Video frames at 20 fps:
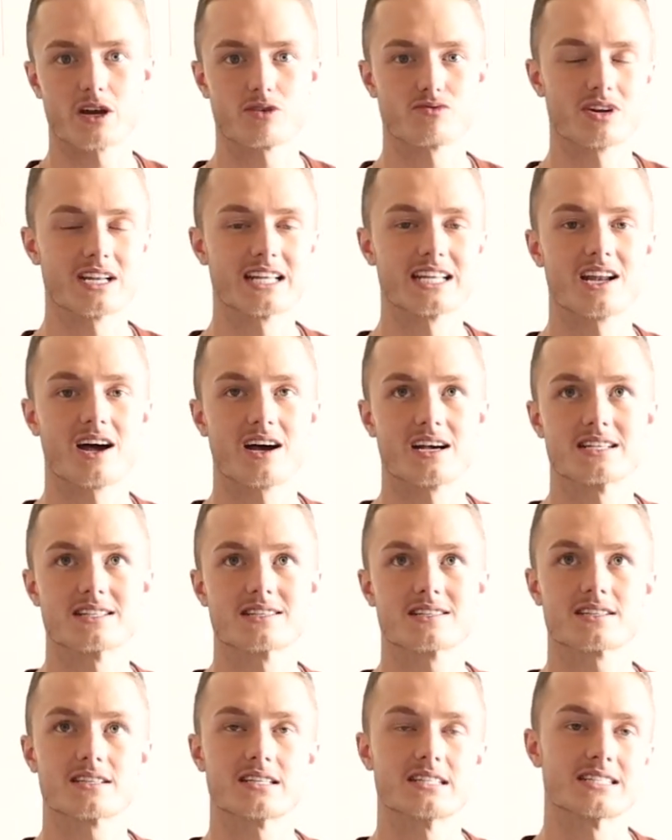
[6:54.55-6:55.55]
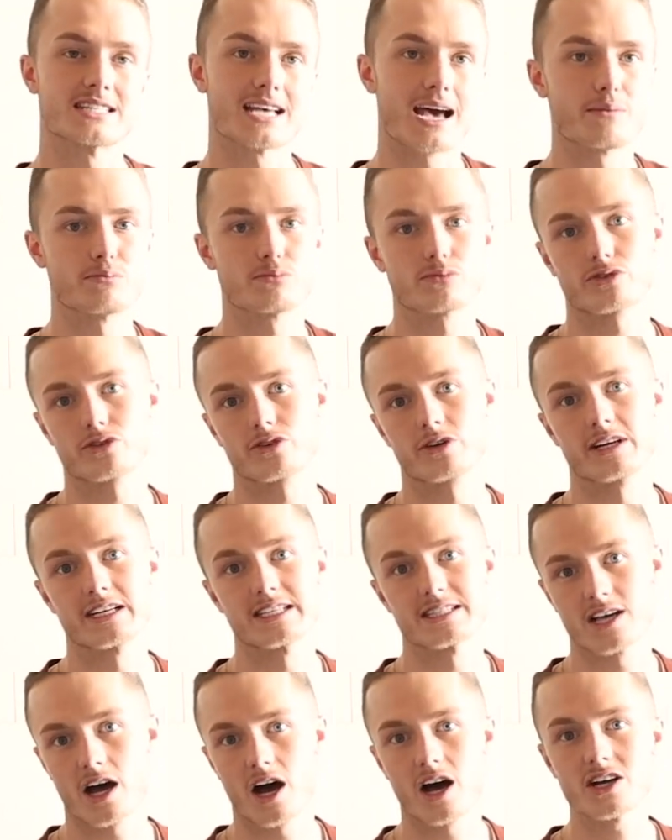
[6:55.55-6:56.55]
a really nice contemporary
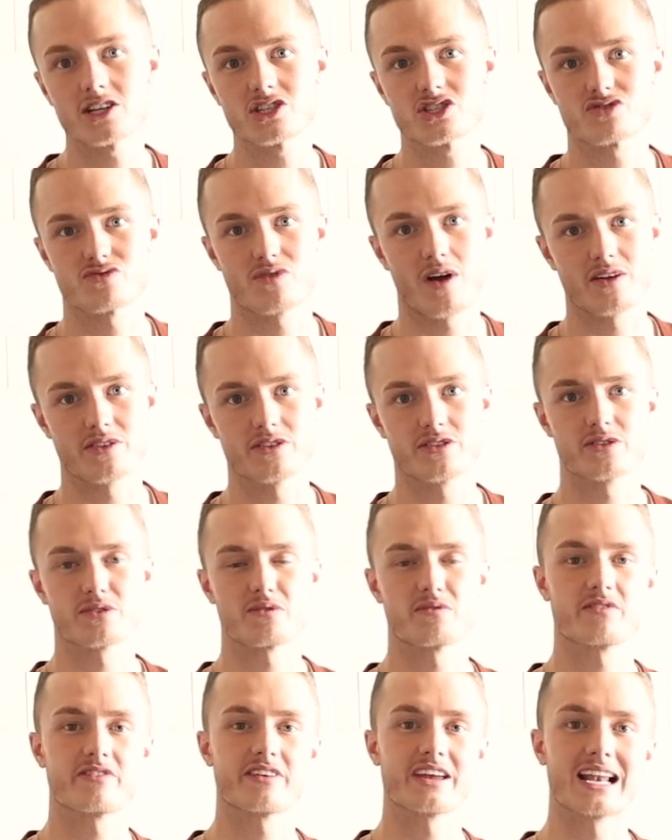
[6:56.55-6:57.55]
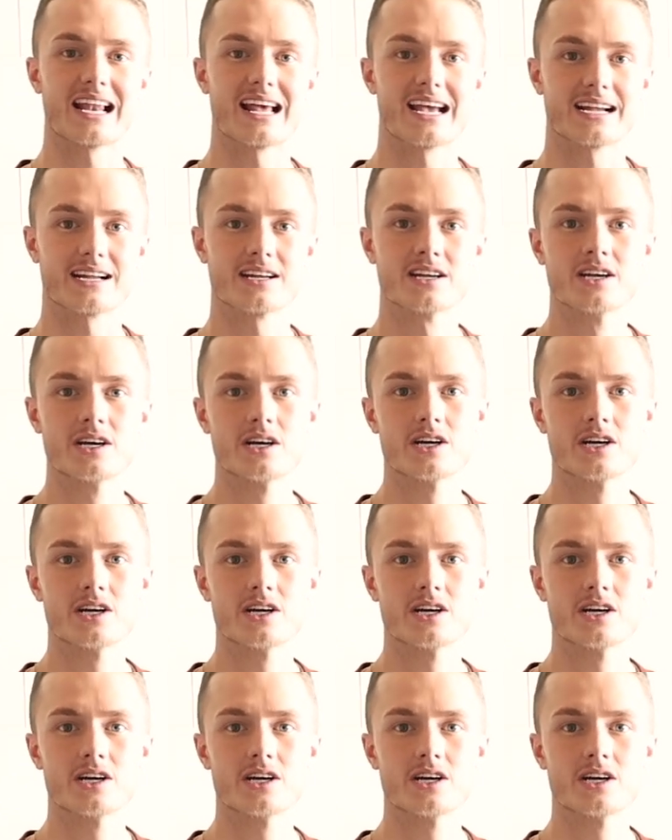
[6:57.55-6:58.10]
touch rather than feeling